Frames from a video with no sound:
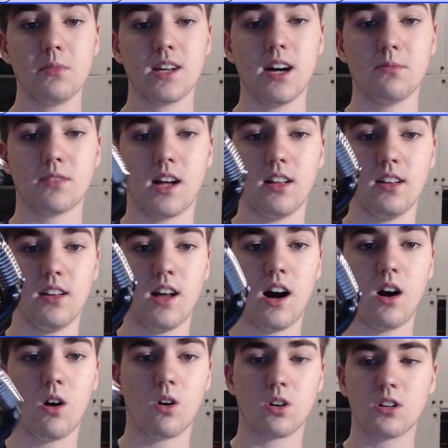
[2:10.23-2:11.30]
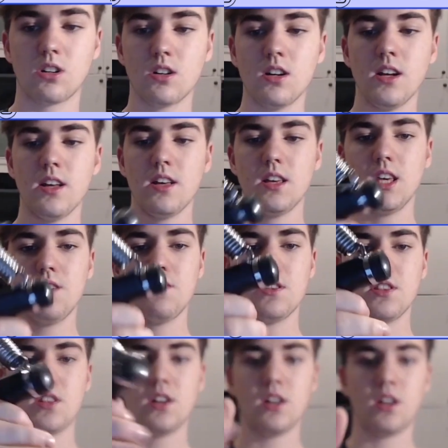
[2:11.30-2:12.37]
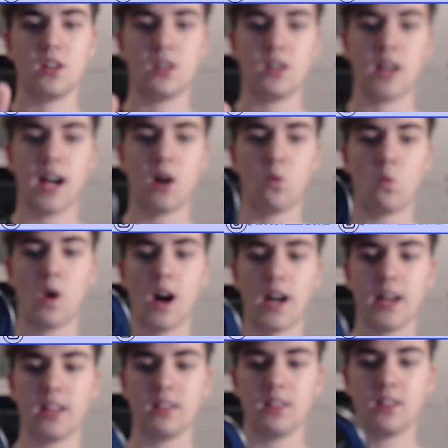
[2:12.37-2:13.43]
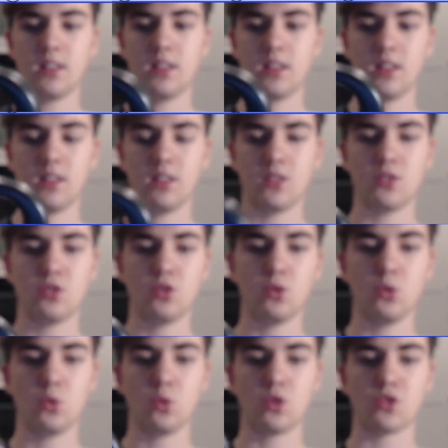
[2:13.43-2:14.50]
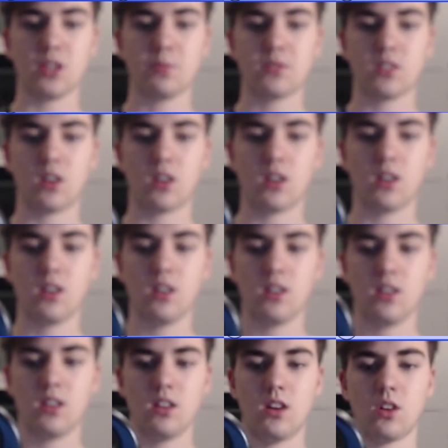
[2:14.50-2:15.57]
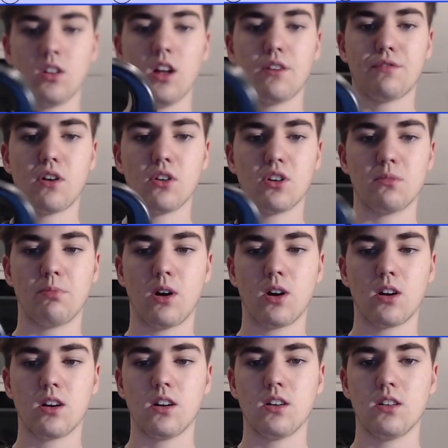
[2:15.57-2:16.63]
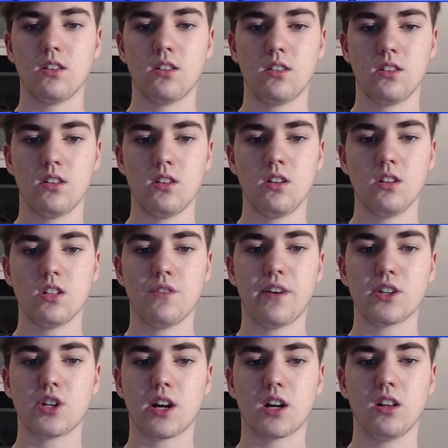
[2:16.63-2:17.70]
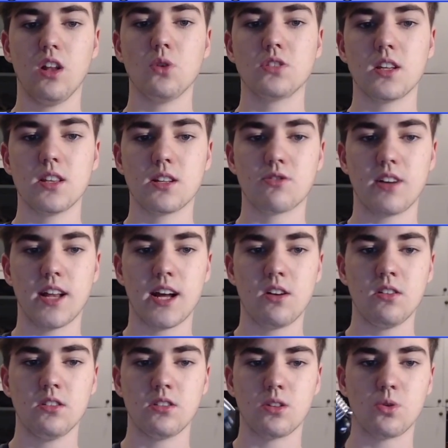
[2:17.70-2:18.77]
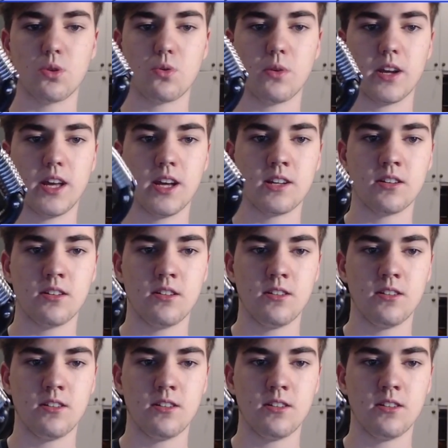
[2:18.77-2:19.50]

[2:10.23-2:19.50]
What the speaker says: becomes a lot harder. Even how wide the two grips are a lot farther apart. So if I try closing this right now, just with one hand,